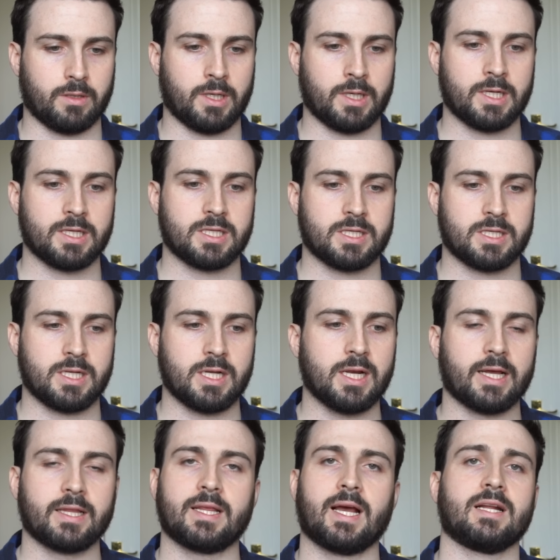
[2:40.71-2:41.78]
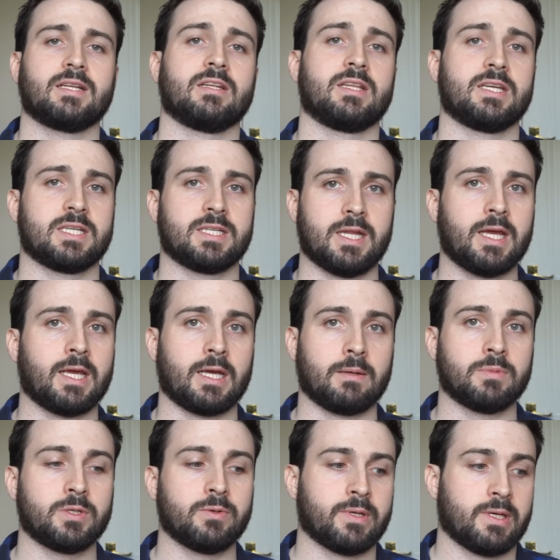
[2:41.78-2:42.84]
And it's still like that to this day.
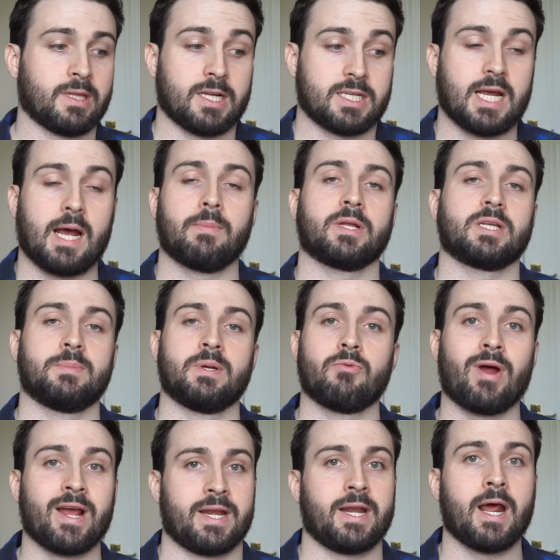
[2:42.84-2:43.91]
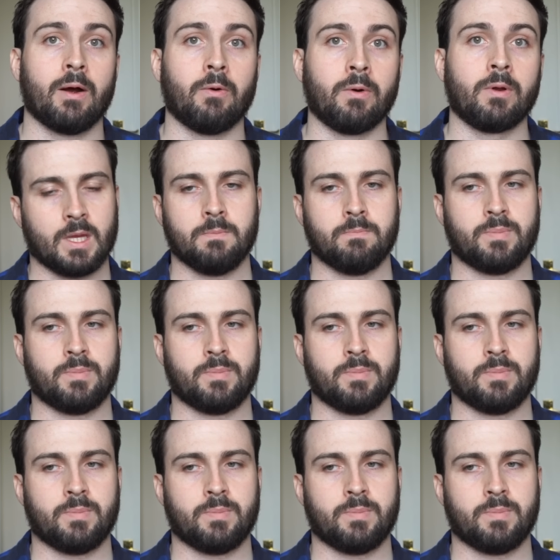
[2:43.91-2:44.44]
That's happening to me right now.